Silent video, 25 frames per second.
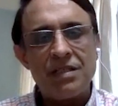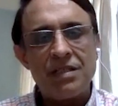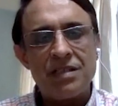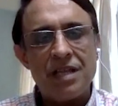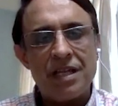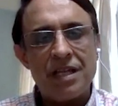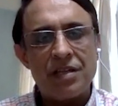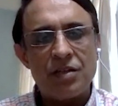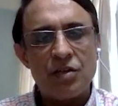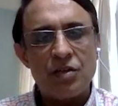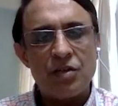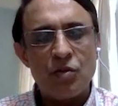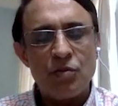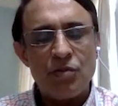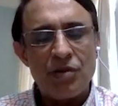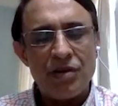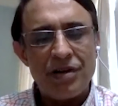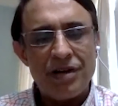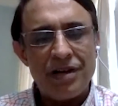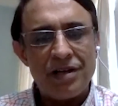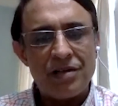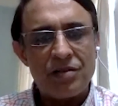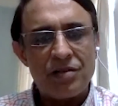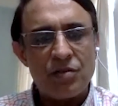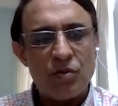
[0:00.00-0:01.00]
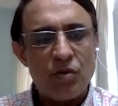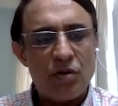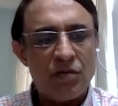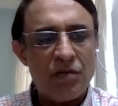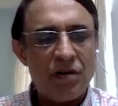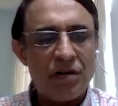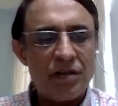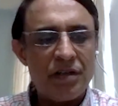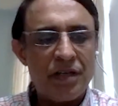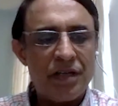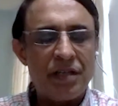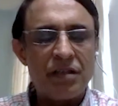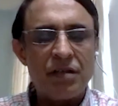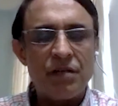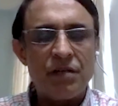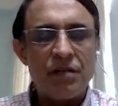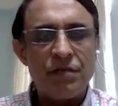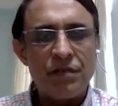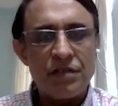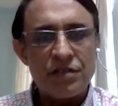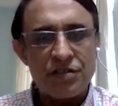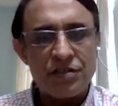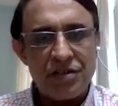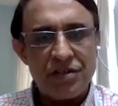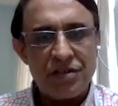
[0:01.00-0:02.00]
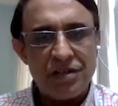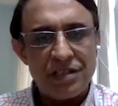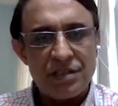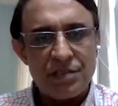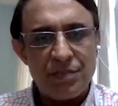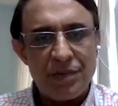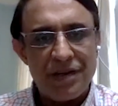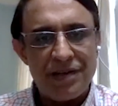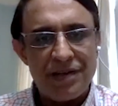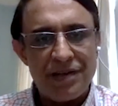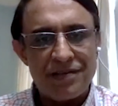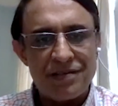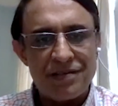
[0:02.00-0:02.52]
like Numerate who are working in the fishery space.